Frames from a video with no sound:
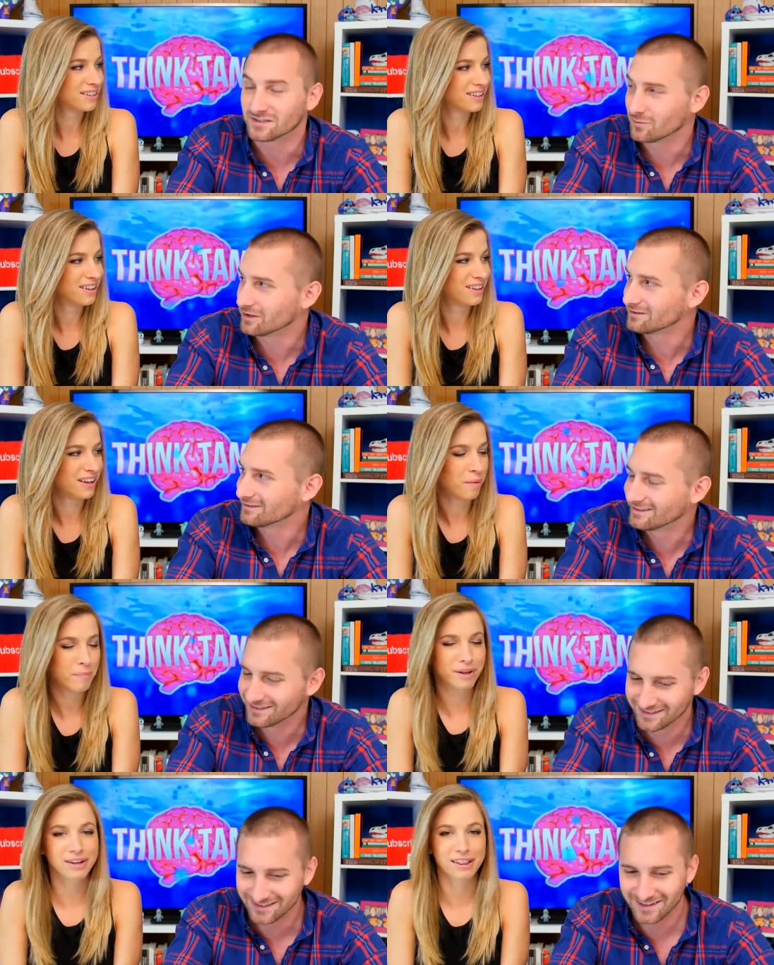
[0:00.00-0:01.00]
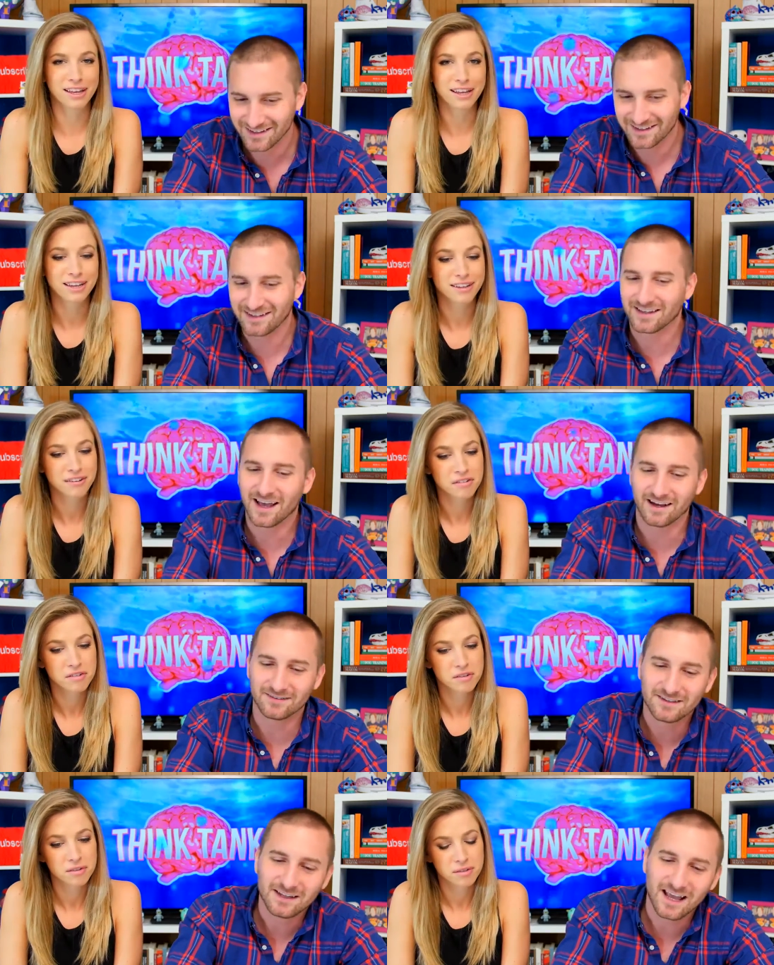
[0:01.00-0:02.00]
Speaker 1: someone. Apparently. Yeah.
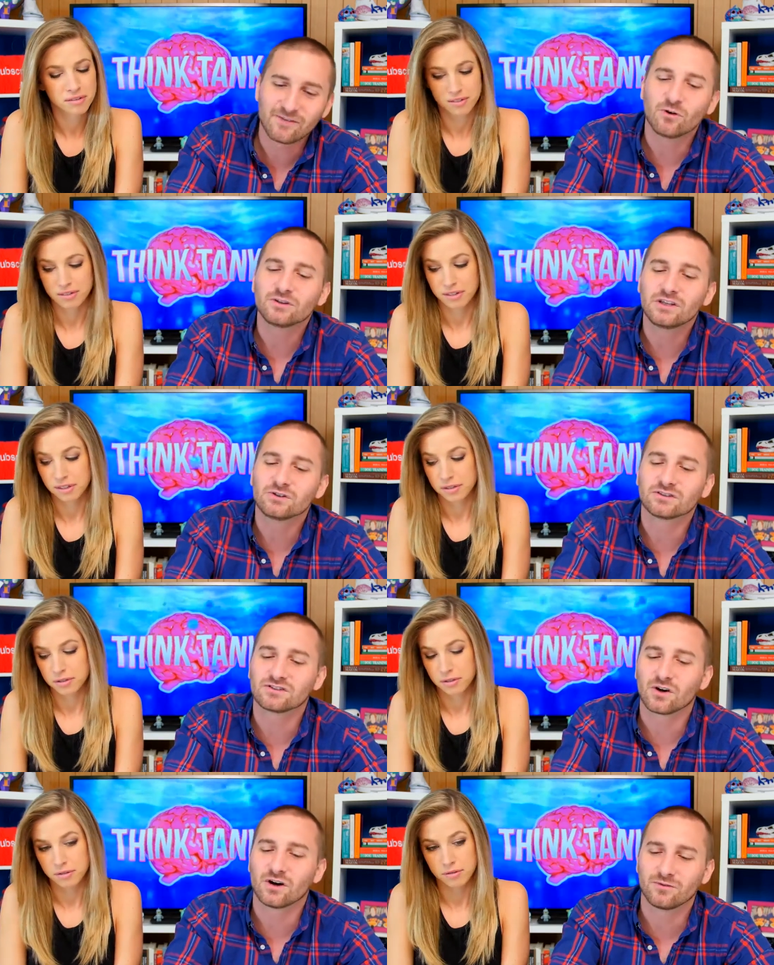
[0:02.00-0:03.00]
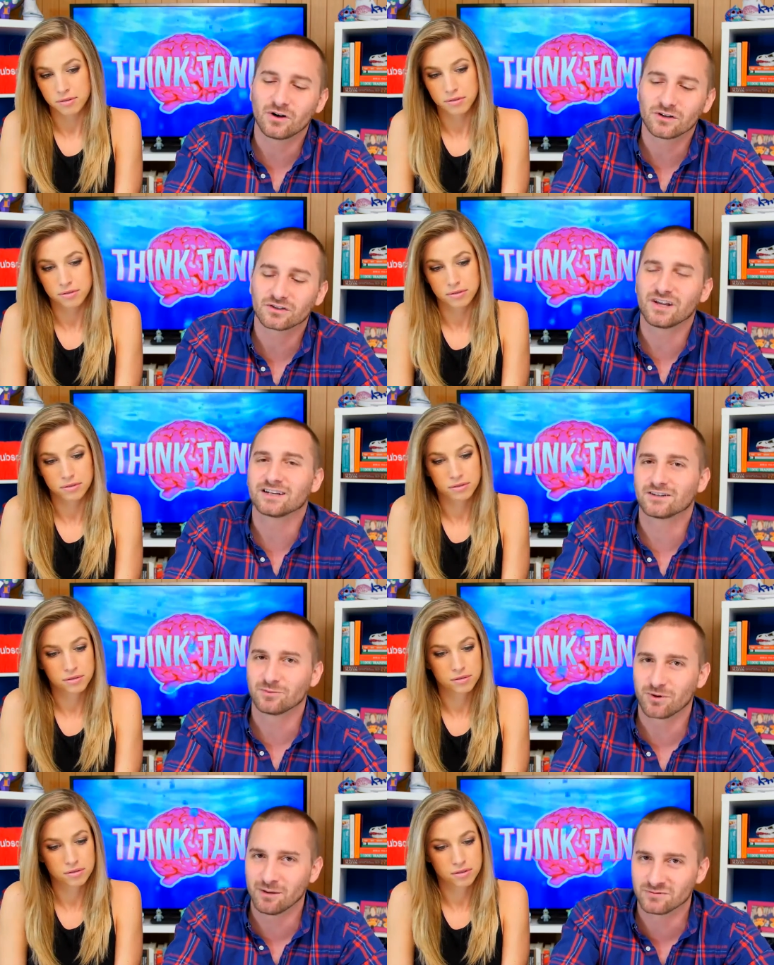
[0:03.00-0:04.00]
If only you could solve all your technical
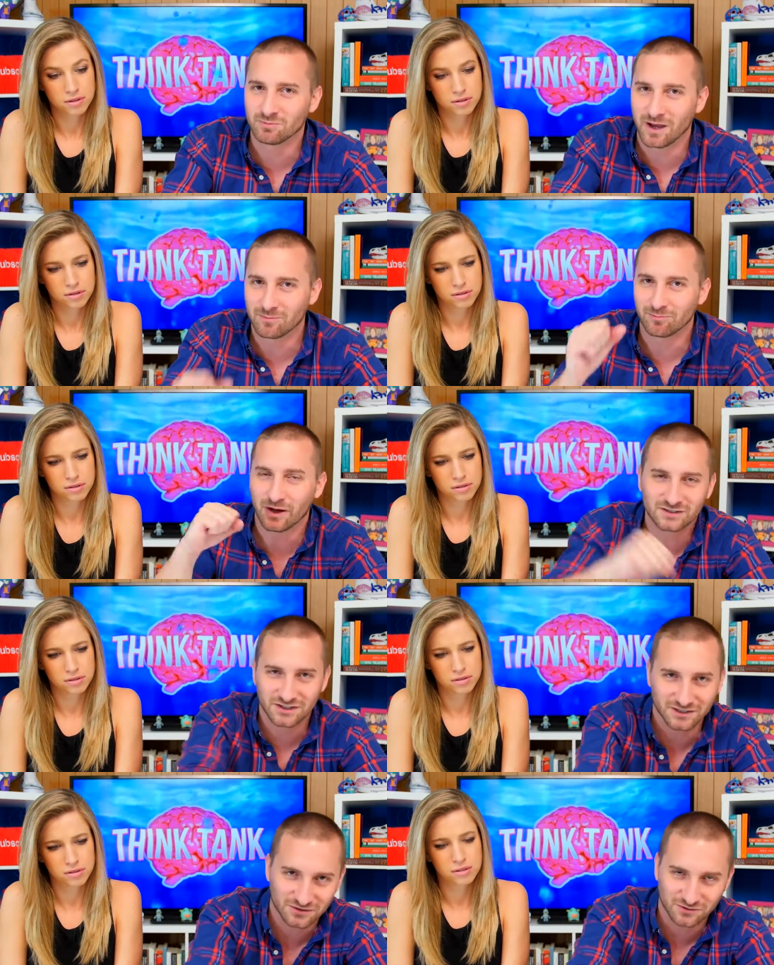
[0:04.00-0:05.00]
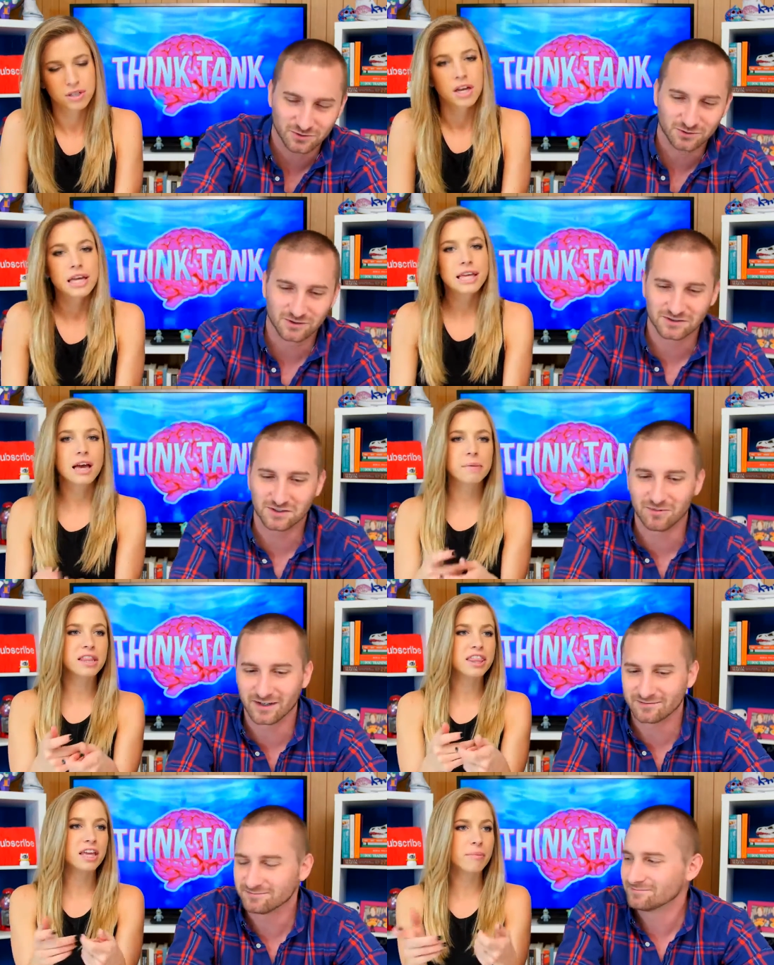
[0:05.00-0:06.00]
problems by punching a screw or yeah, something. Yeah, I
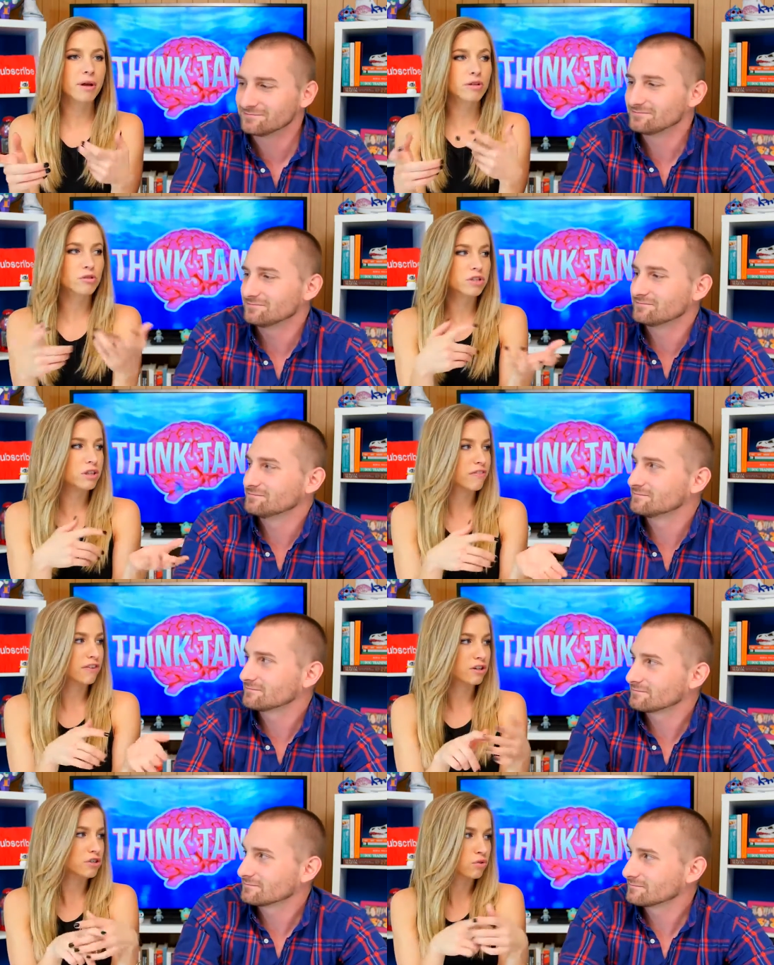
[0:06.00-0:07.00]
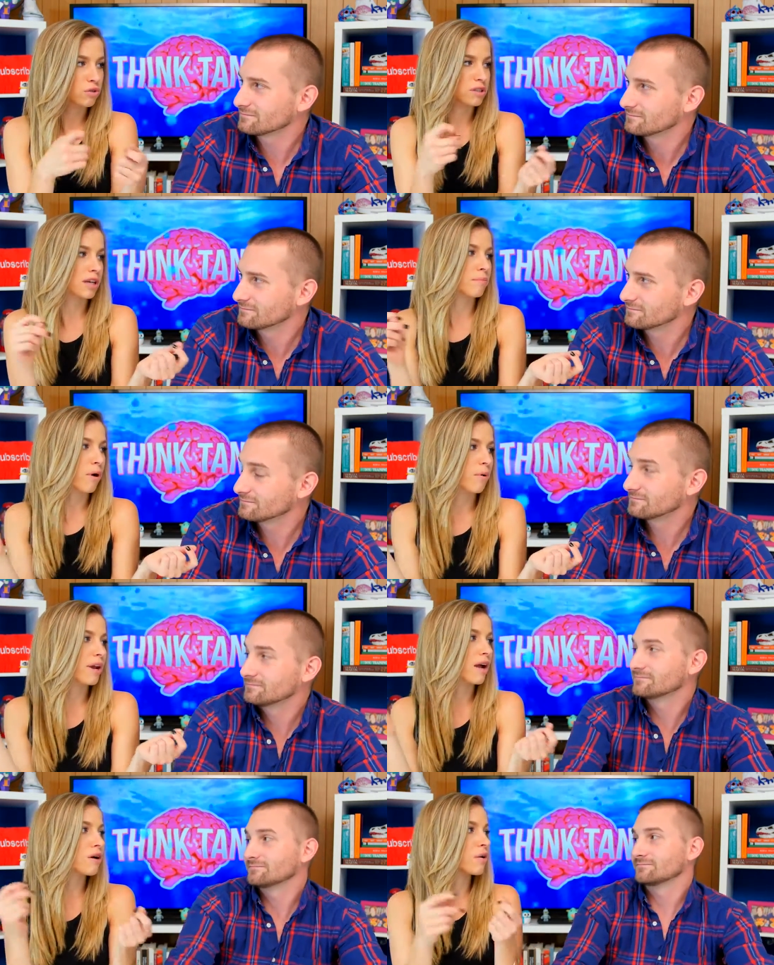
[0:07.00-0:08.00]
mean,
Speaker 2: think about using the first tools like bow and
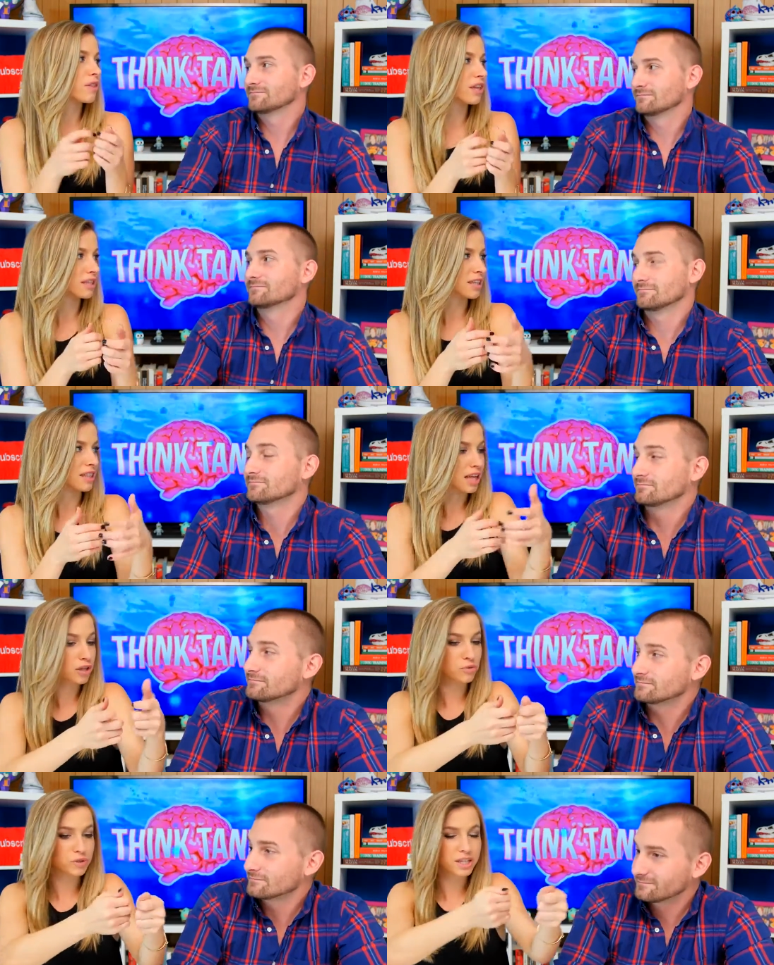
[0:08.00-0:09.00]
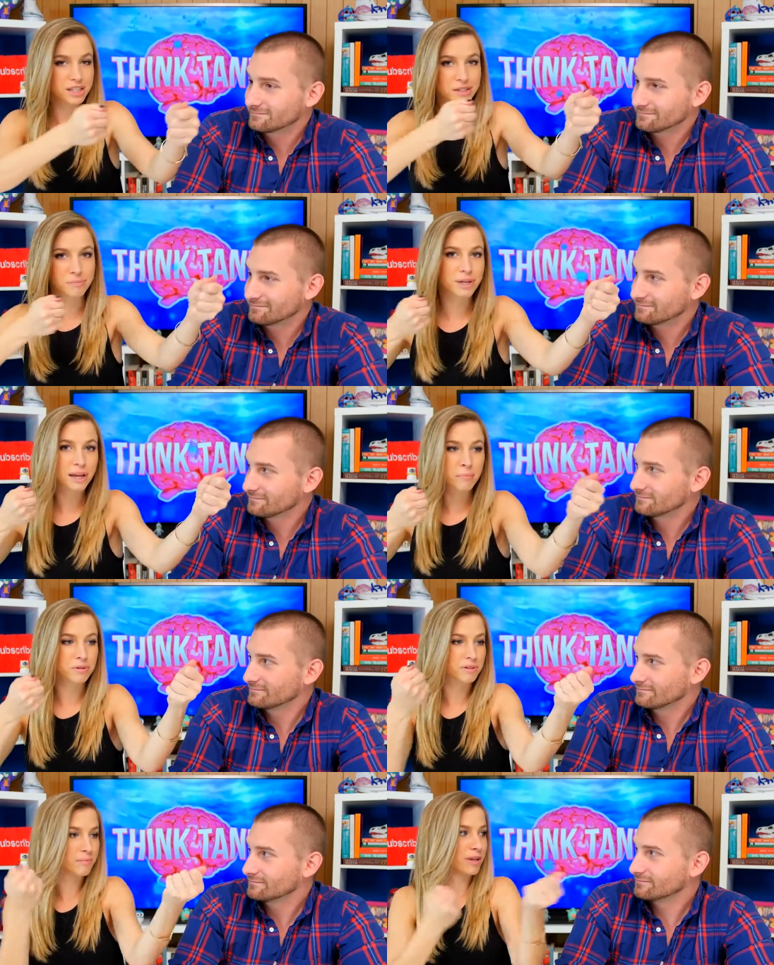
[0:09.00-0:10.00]
arrow and things like that. You need to be able
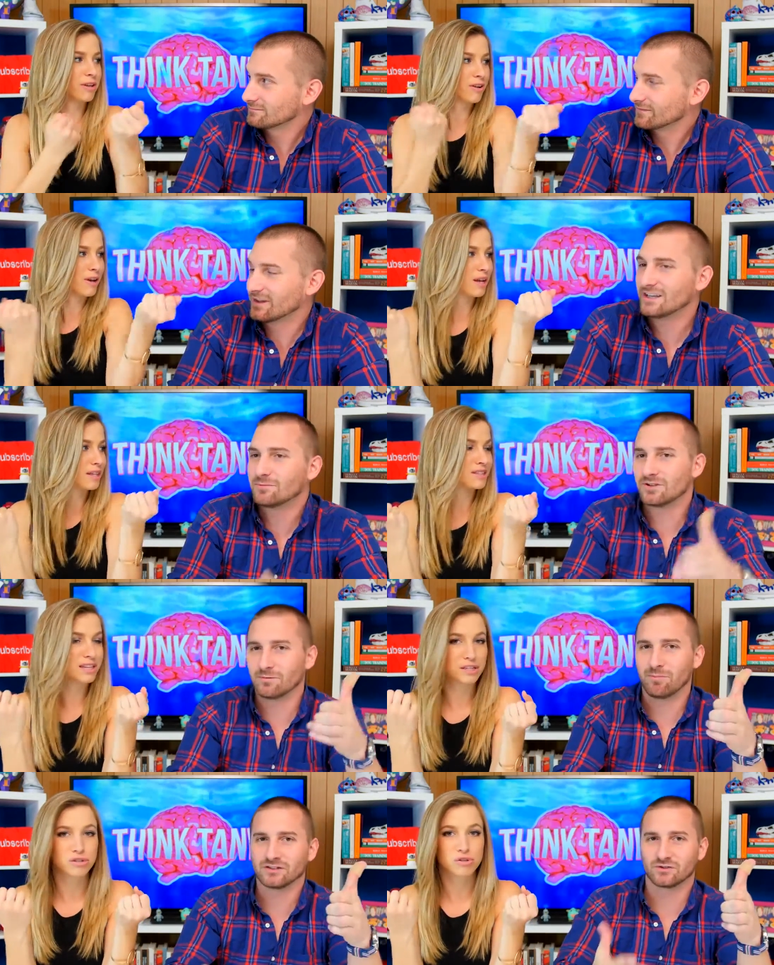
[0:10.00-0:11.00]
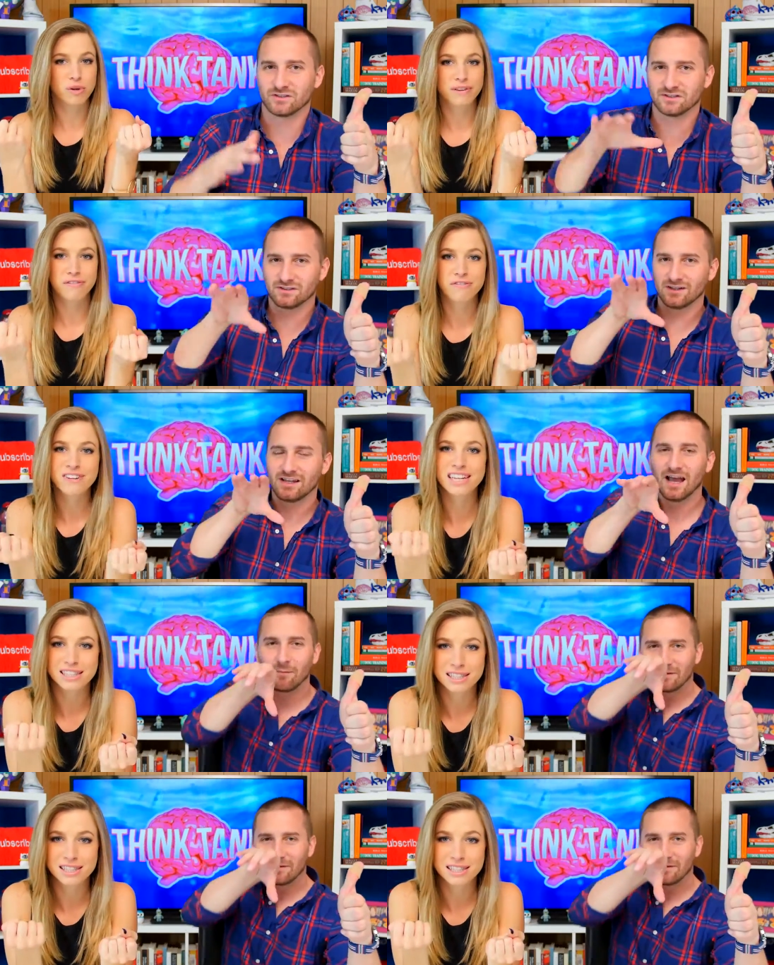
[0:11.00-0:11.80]
to make your you need to build a buttress. I